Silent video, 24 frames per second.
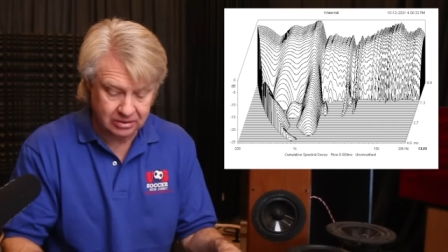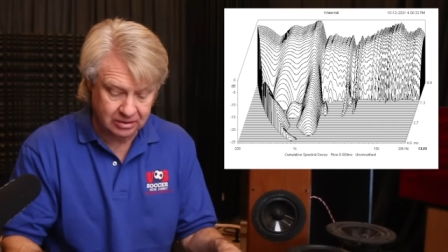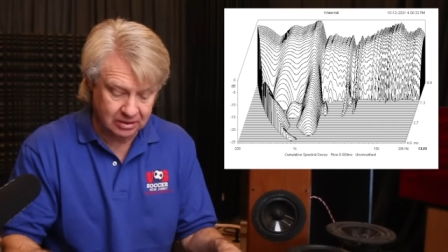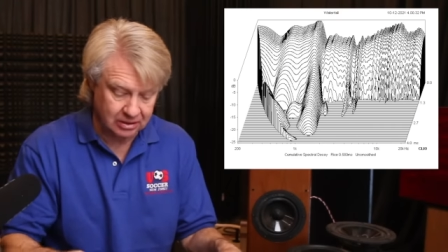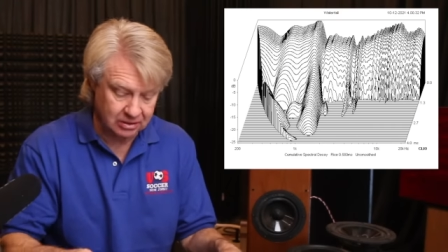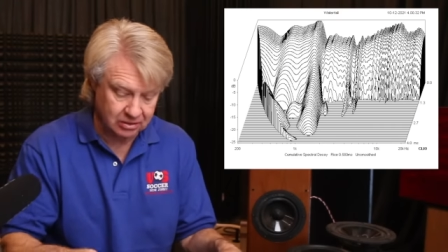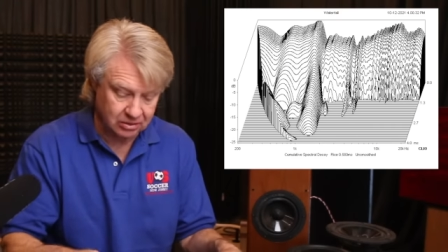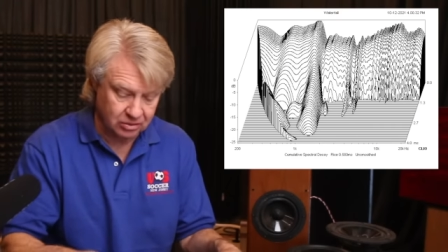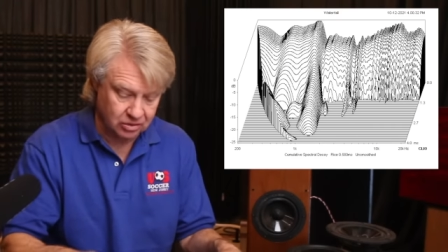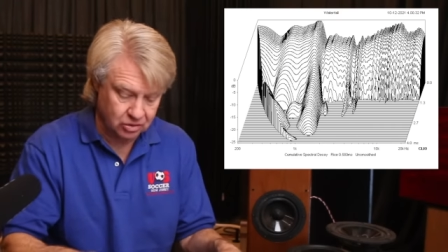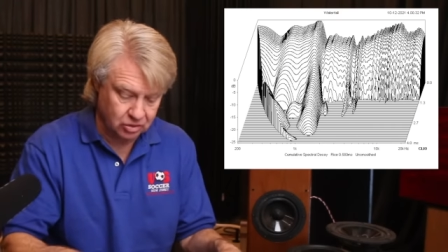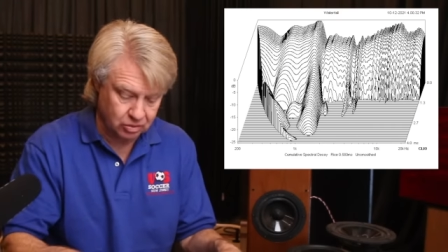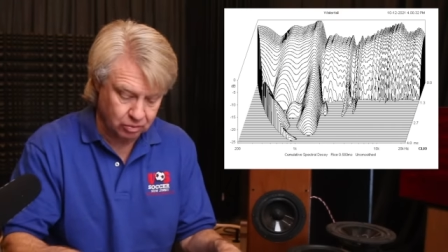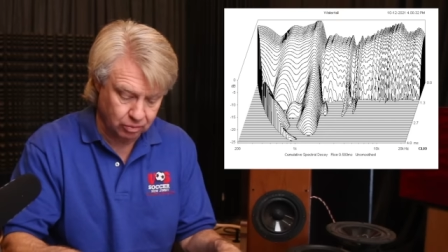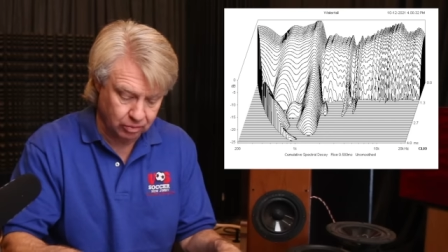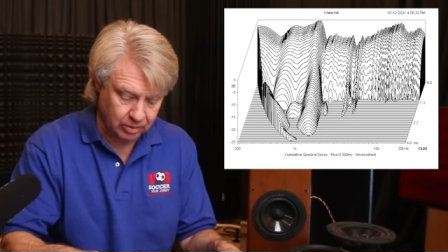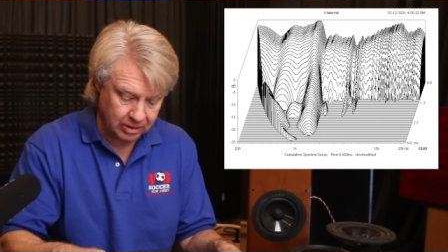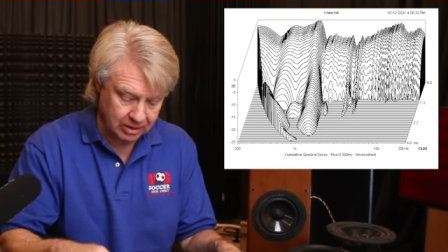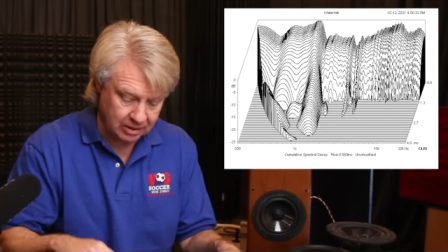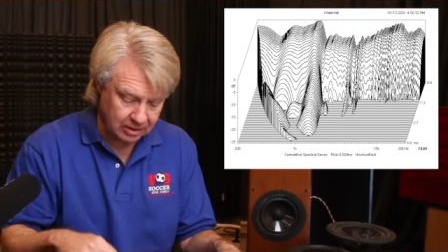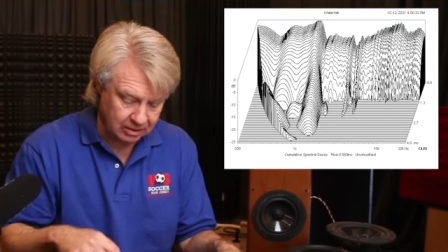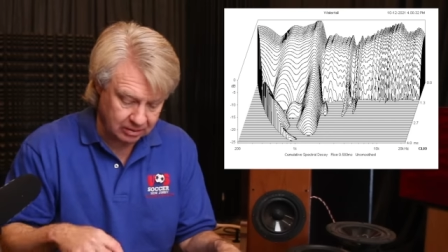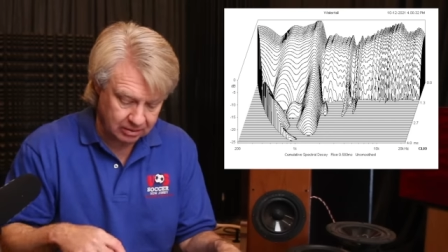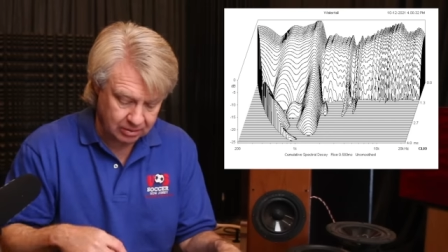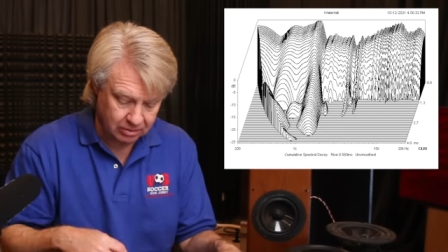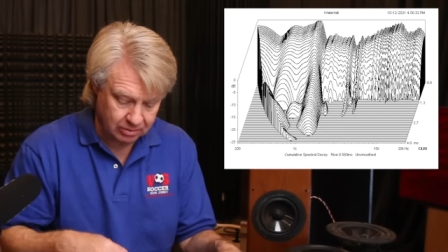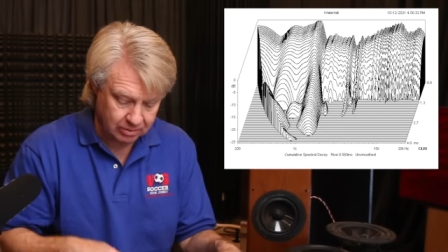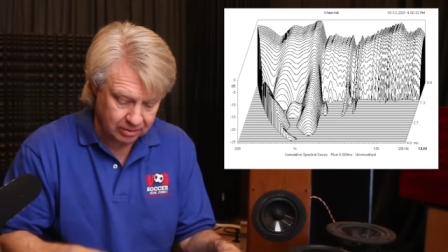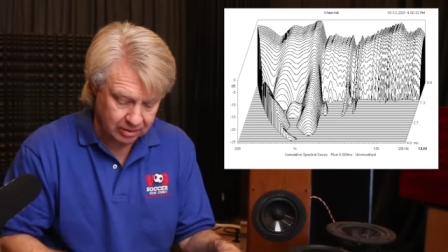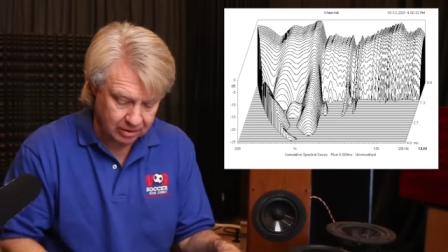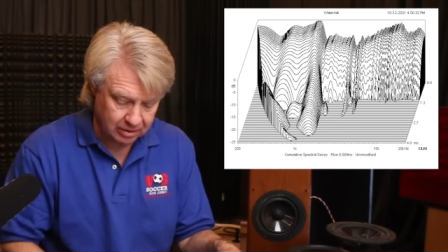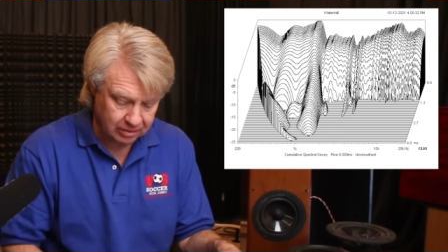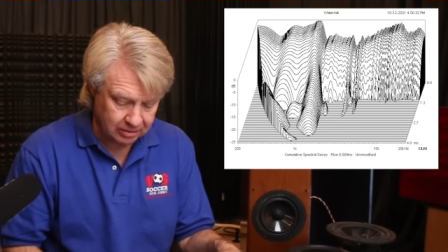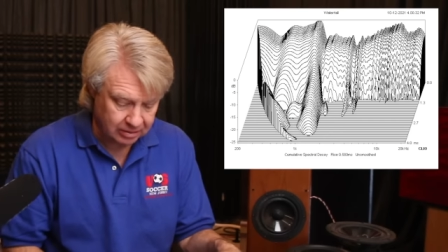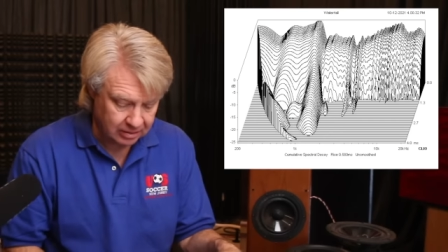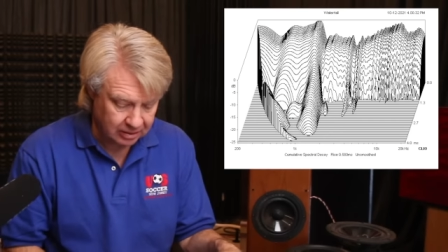and there's ringing going
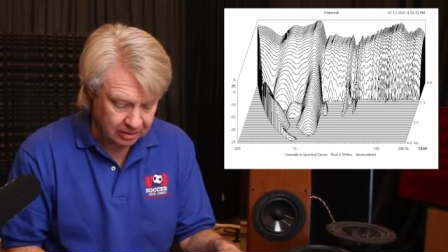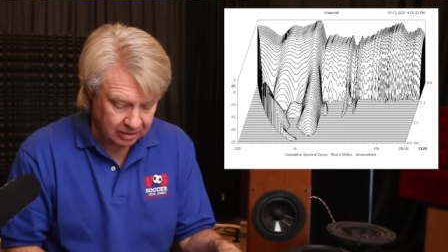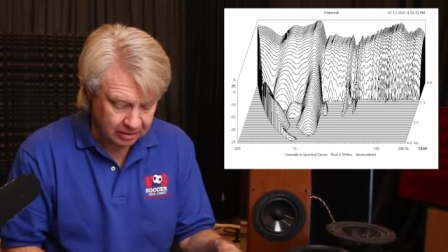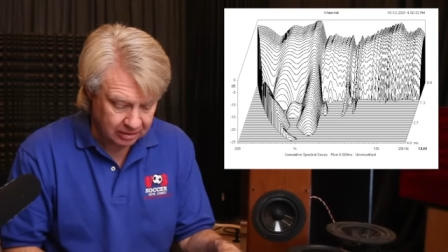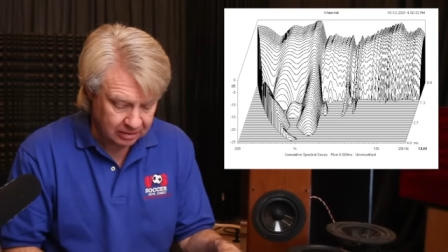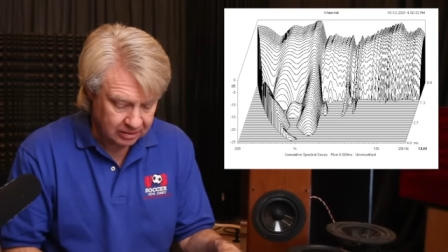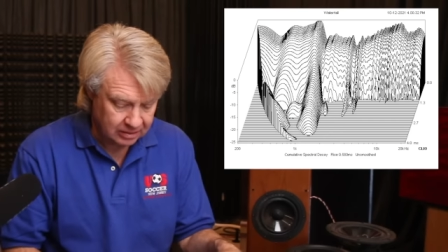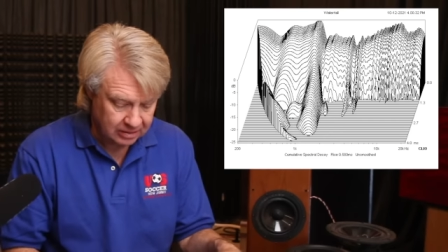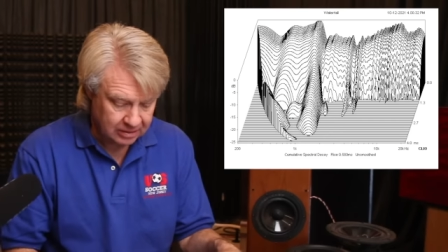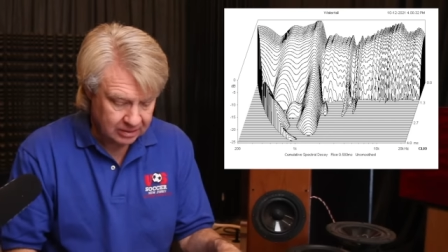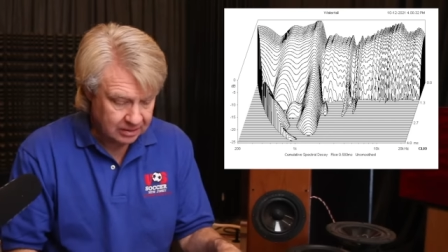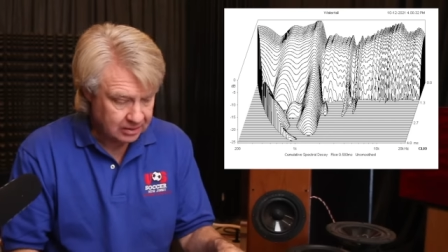on there.